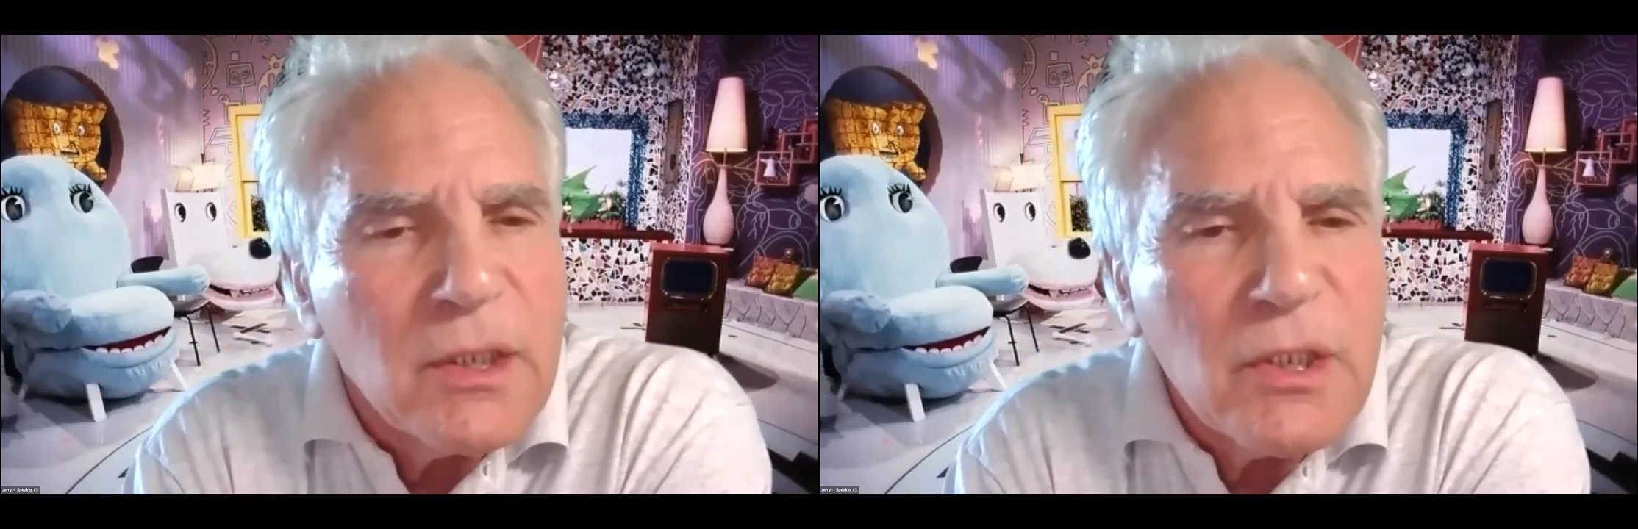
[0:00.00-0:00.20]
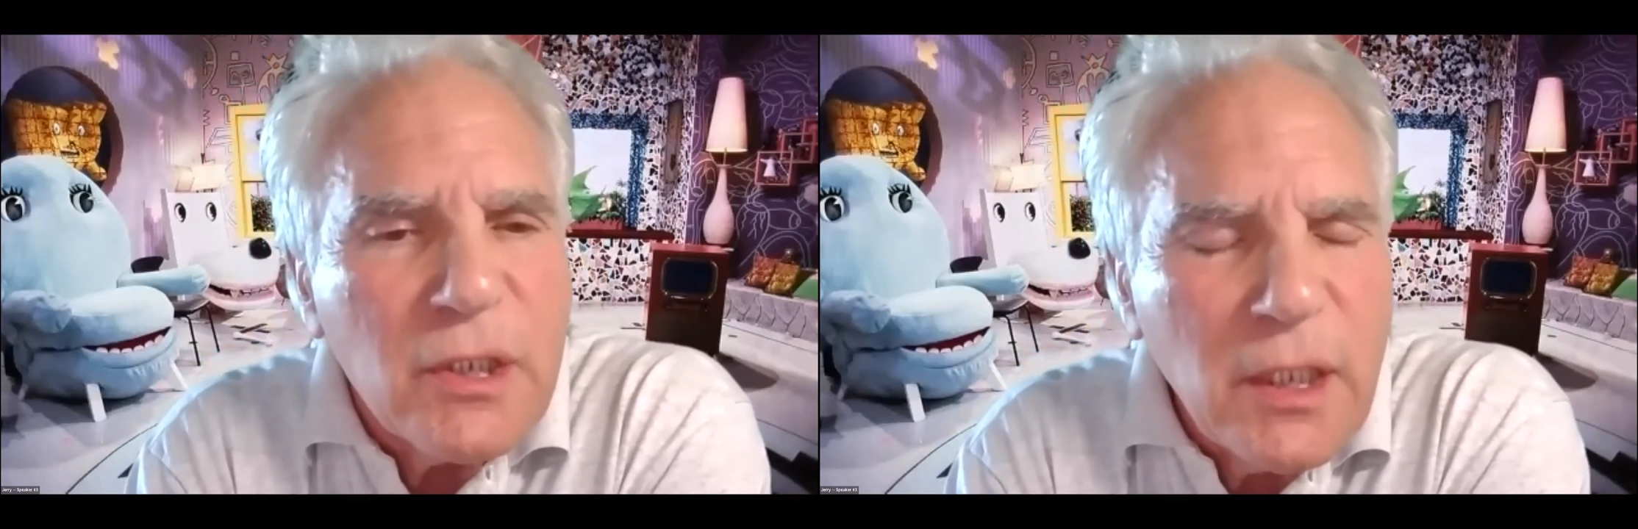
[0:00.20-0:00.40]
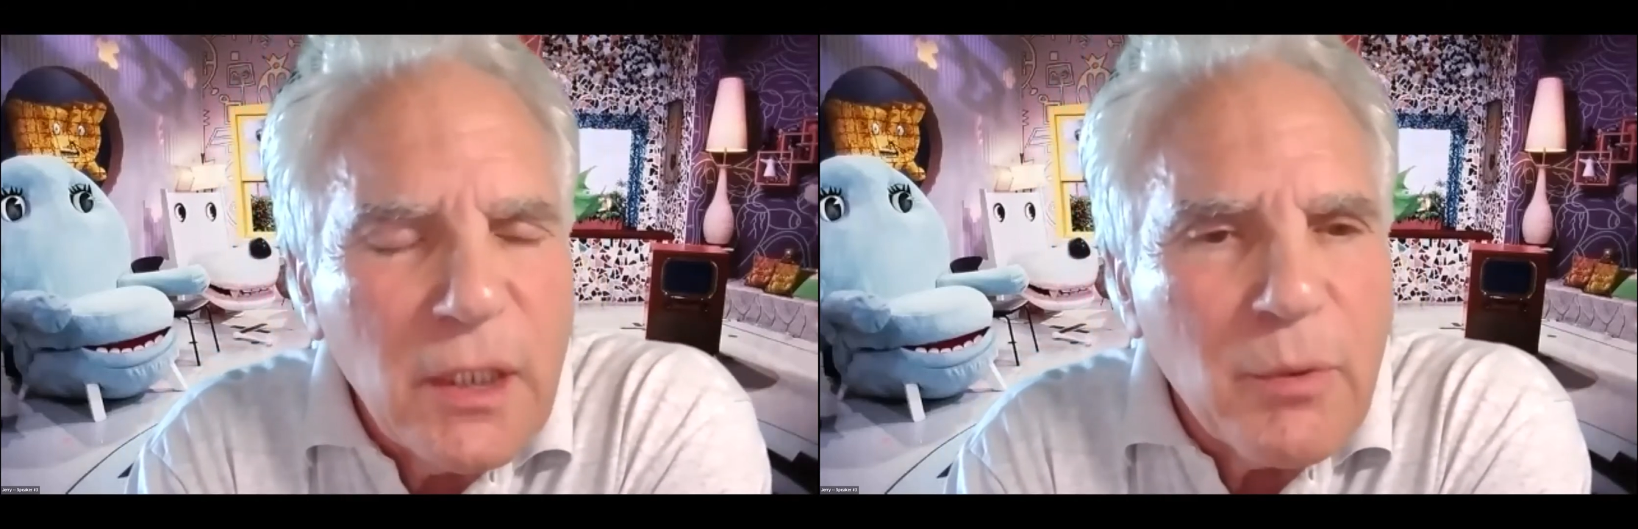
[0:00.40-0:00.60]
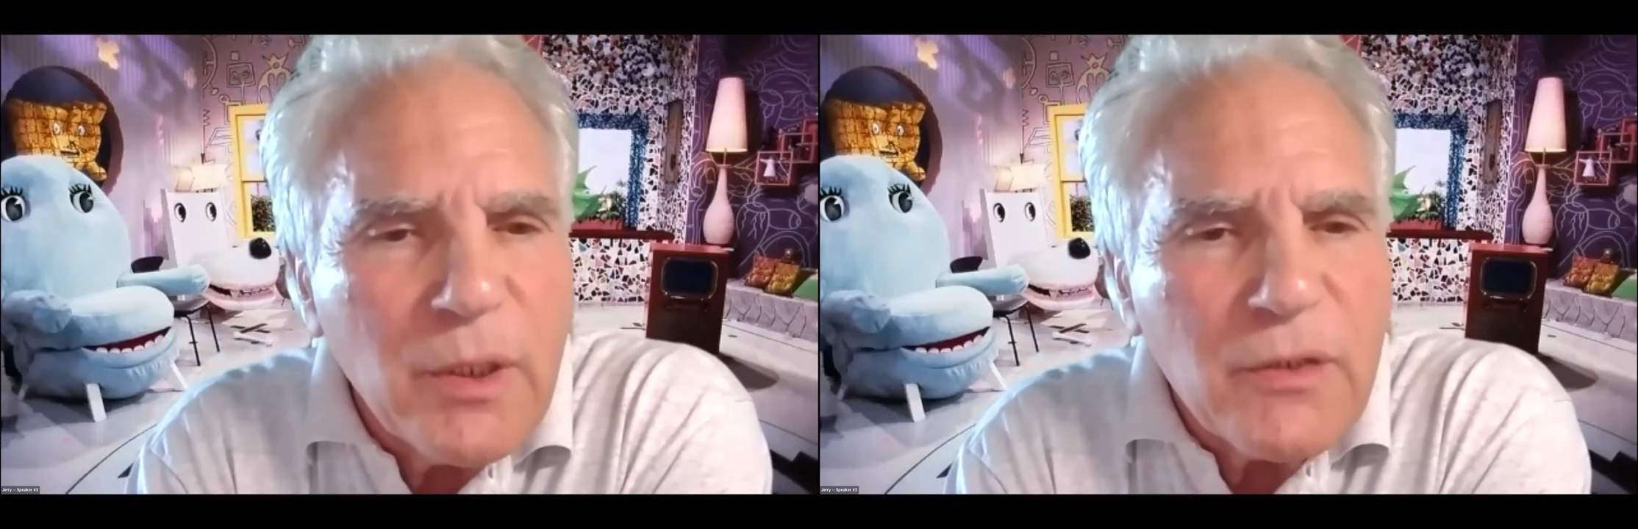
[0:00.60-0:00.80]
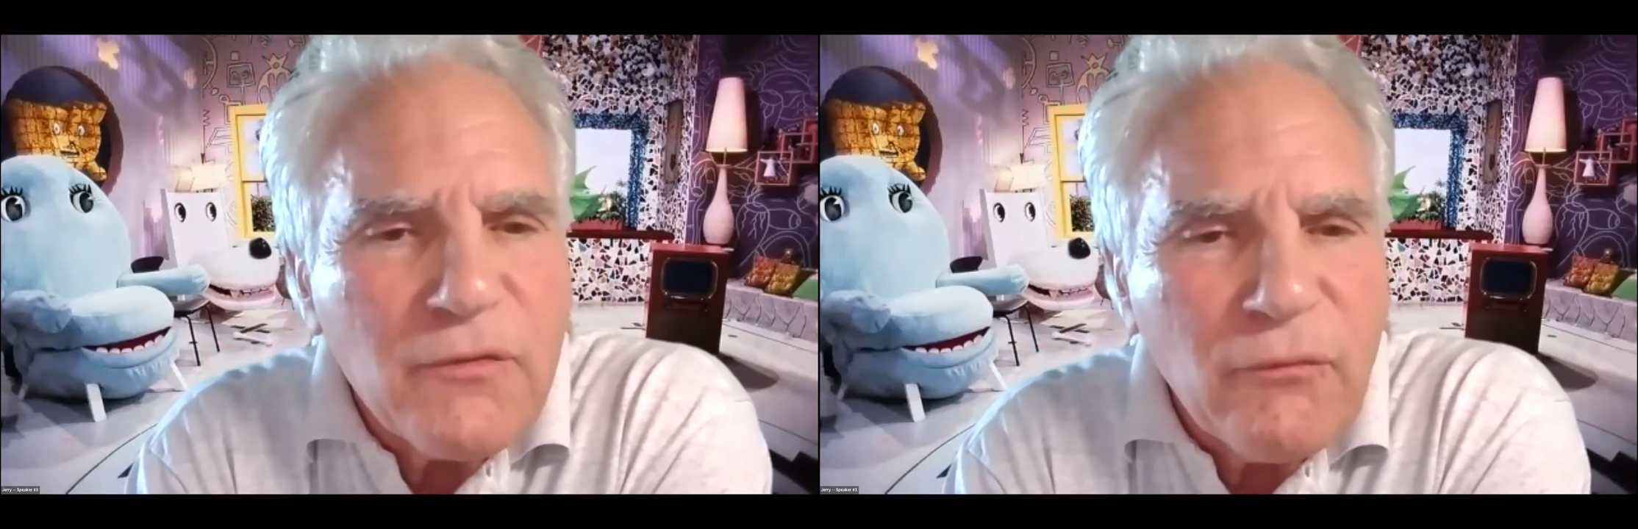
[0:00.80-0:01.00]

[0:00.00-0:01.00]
she was